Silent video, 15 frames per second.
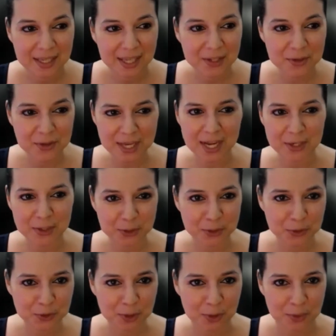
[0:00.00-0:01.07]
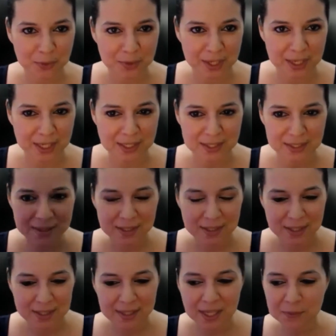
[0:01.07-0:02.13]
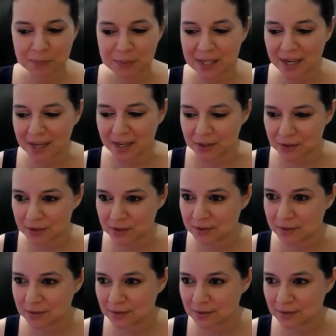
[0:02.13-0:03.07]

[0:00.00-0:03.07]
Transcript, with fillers: and you can't do certain things, that's B S.